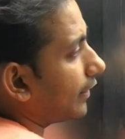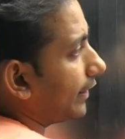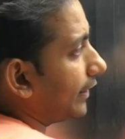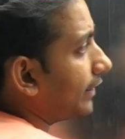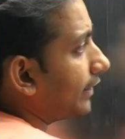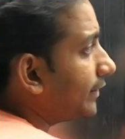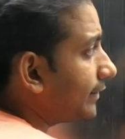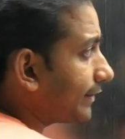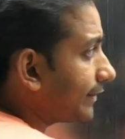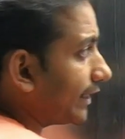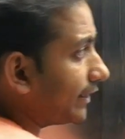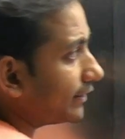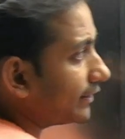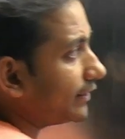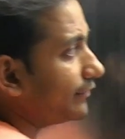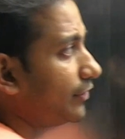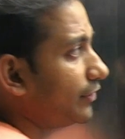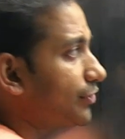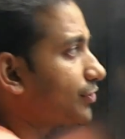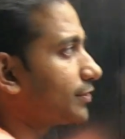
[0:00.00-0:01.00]
in 10
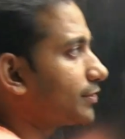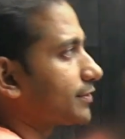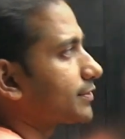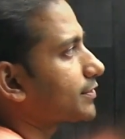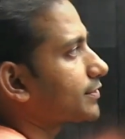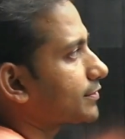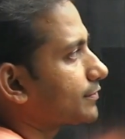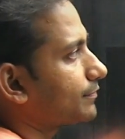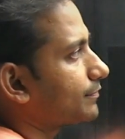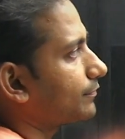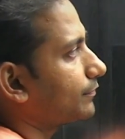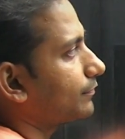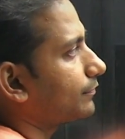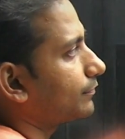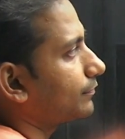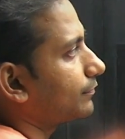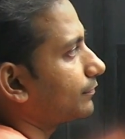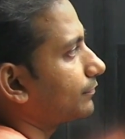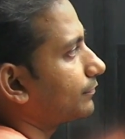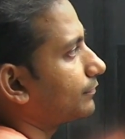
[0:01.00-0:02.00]
divisions.
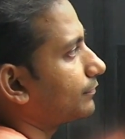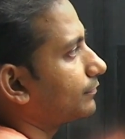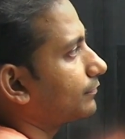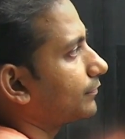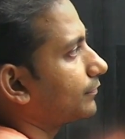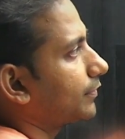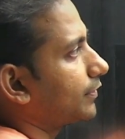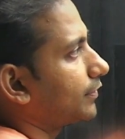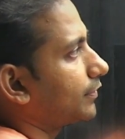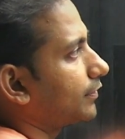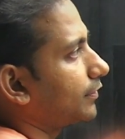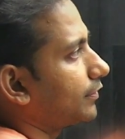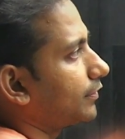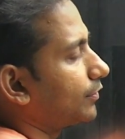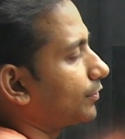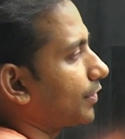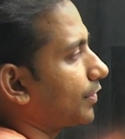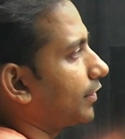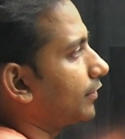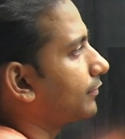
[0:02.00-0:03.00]

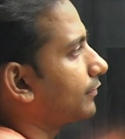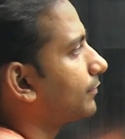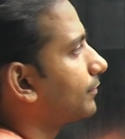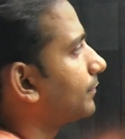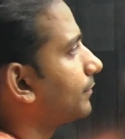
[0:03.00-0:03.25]
Okay.